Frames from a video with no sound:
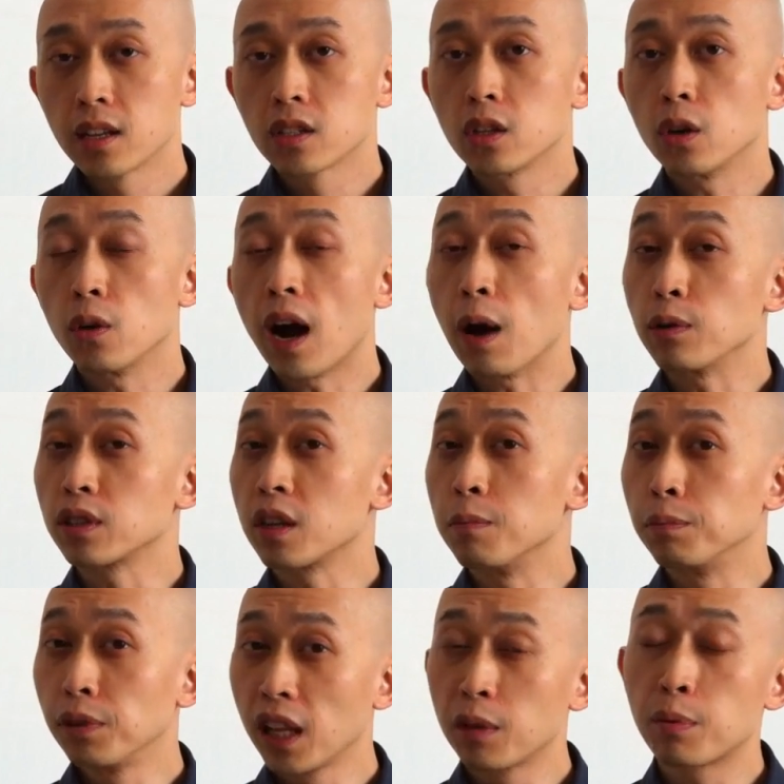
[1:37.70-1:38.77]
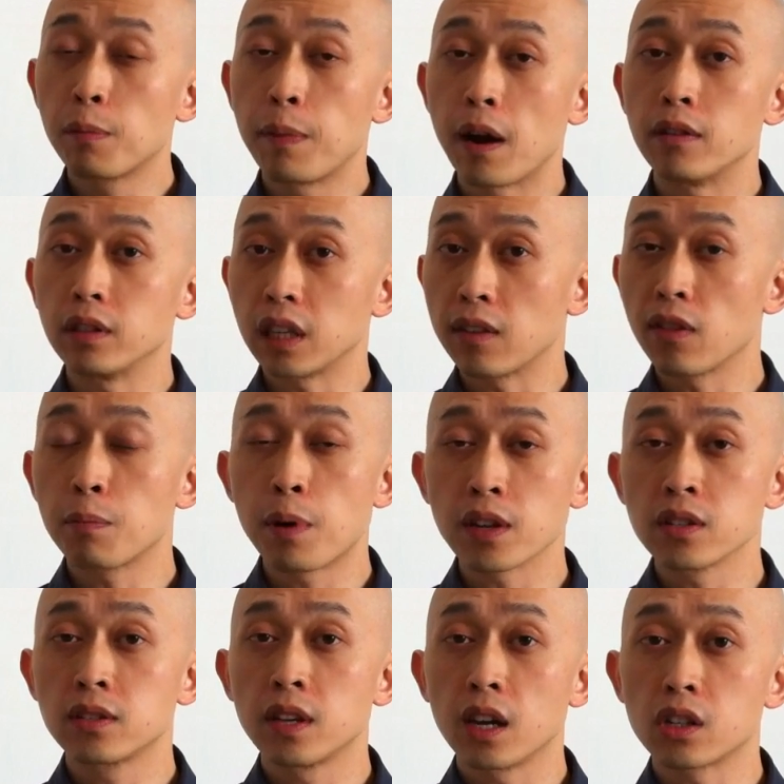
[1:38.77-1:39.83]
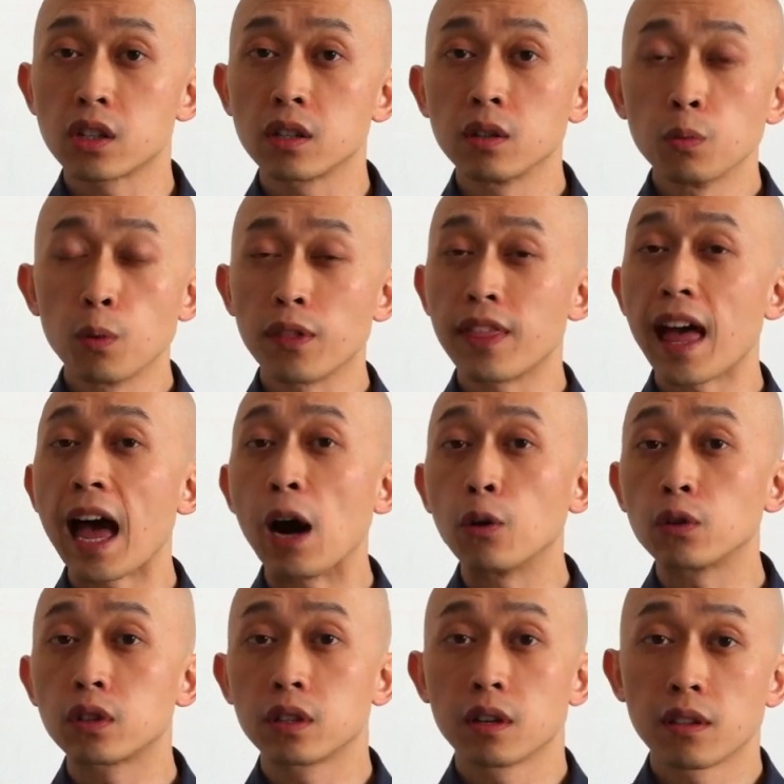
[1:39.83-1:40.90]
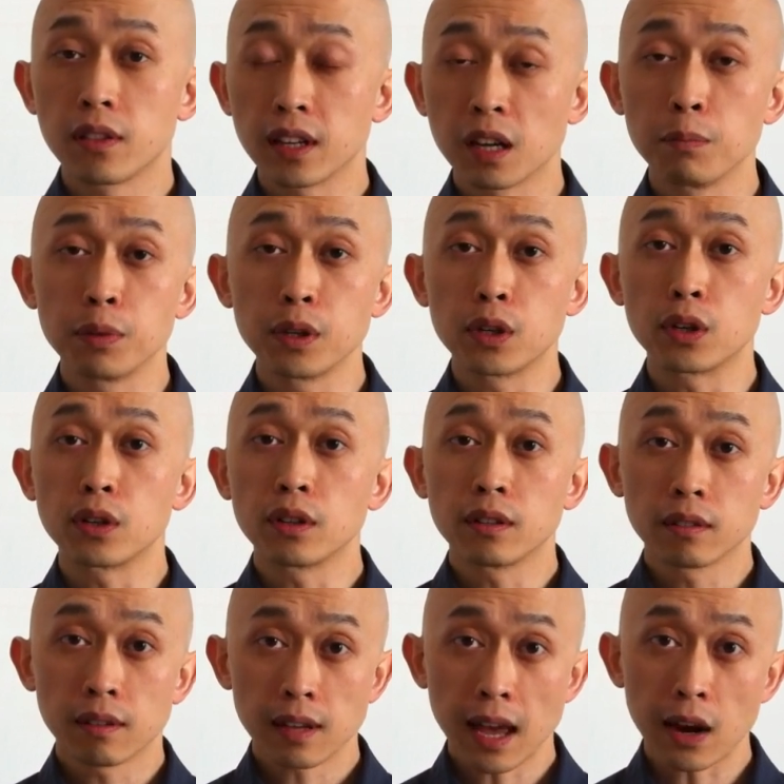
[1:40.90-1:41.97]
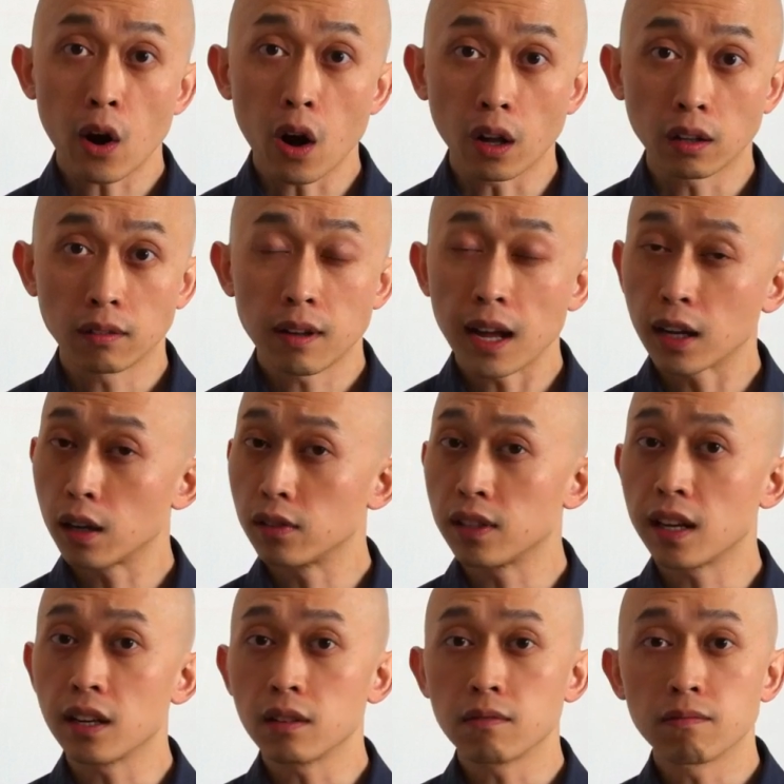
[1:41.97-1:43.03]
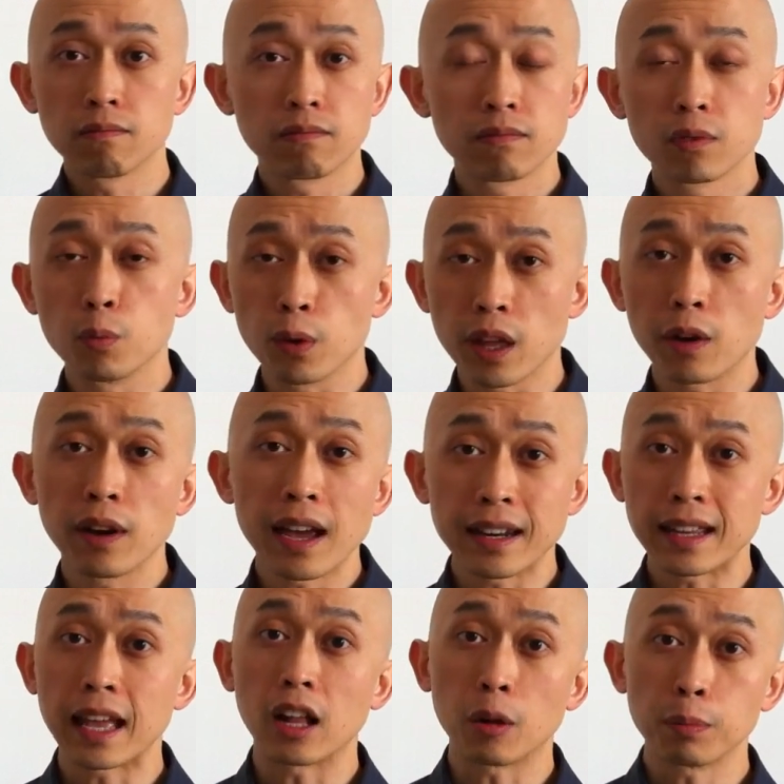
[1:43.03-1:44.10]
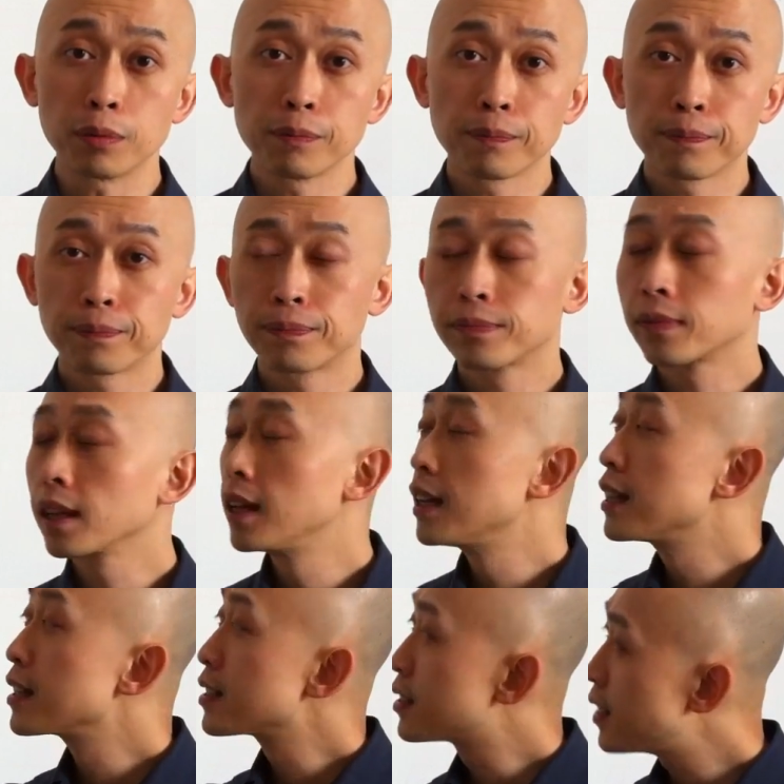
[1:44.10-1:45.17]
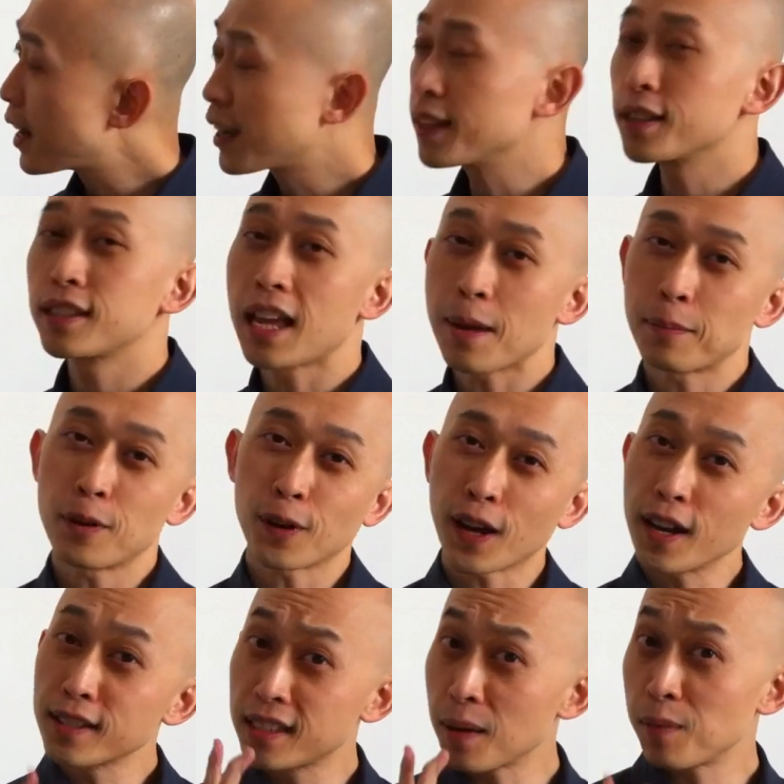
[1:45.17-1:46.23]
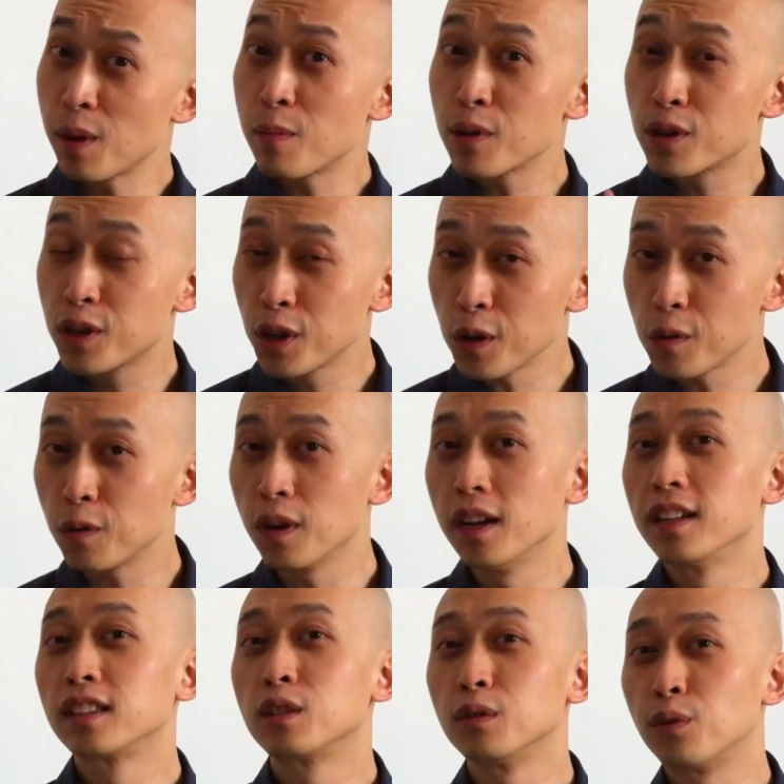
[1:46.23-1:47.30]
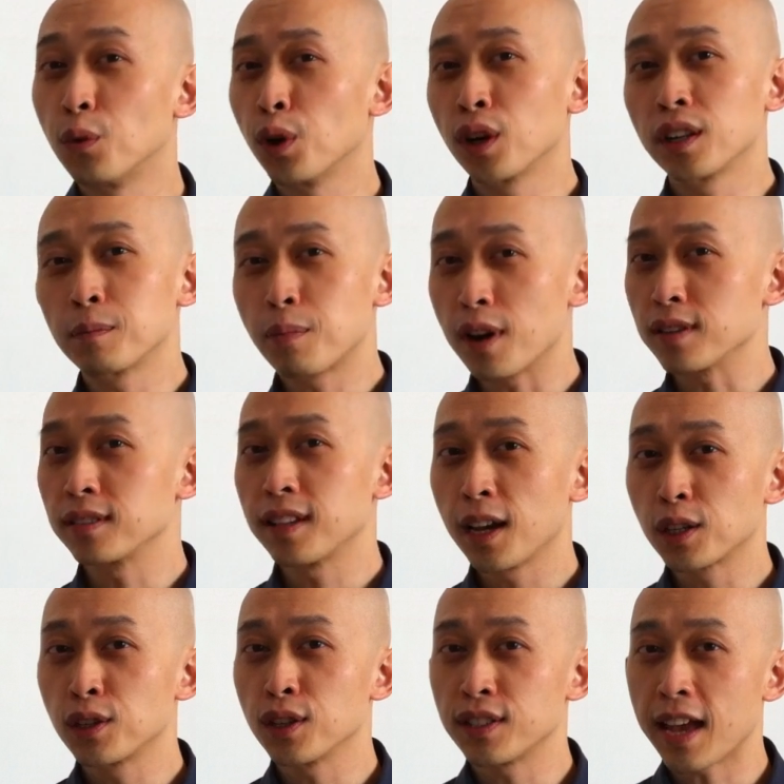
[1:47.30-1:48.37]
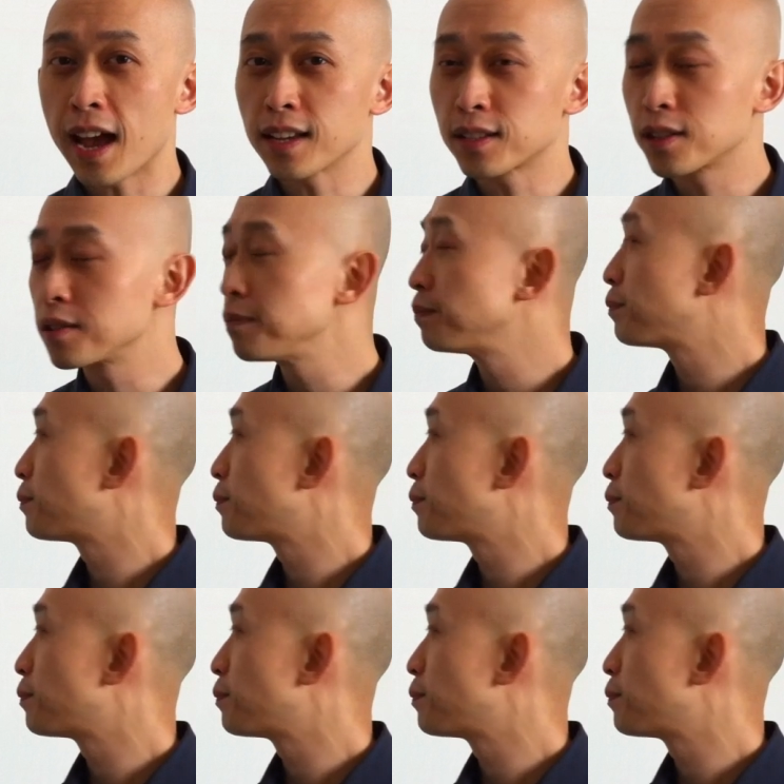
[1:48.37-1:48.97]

So I was completely prepared to give the presentation without the computer at all. I could have done it without any help. Second step, okay, step number 2 to avoiding presentation disaster.